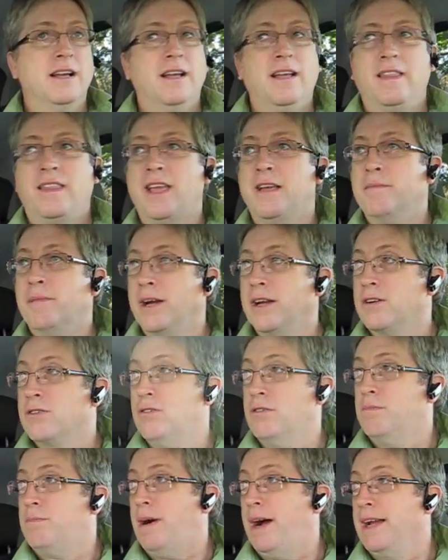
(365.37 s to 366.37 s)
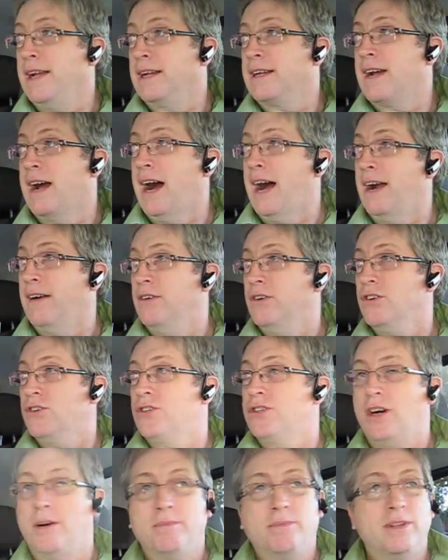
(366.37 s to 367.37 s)
They might go buy a car or
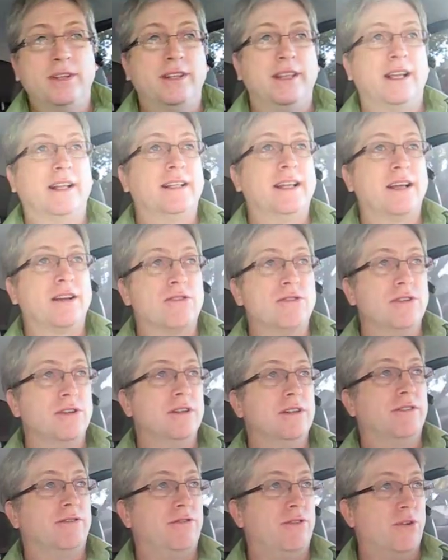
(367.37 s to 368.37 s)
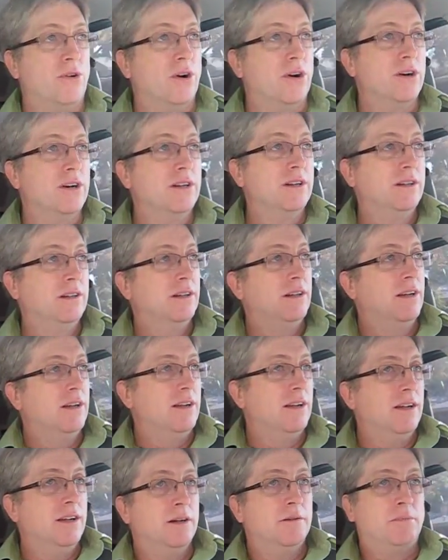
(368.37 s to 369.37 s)
something that they couldn't afford.
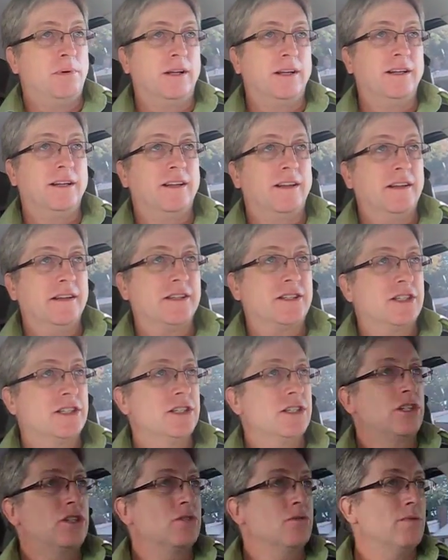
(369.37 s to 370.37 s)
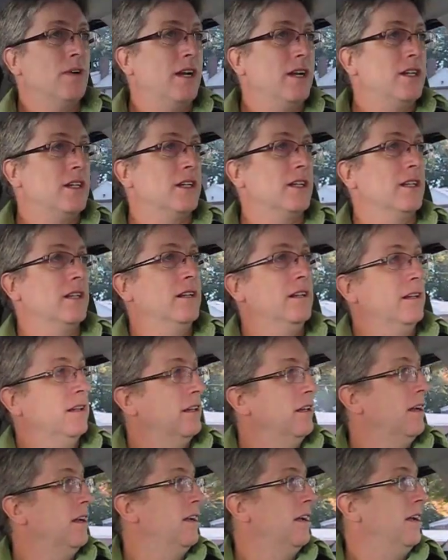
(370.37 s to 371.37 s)
But in this situation
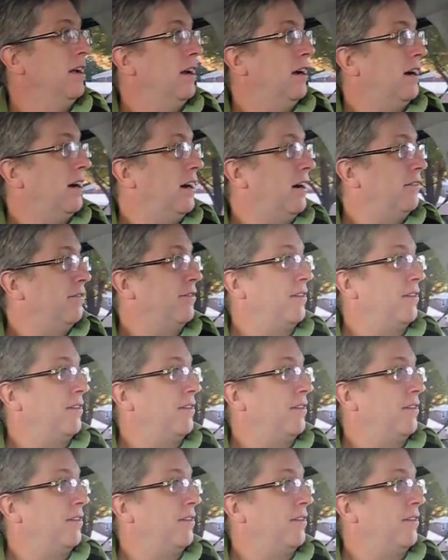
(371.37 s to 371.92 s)
of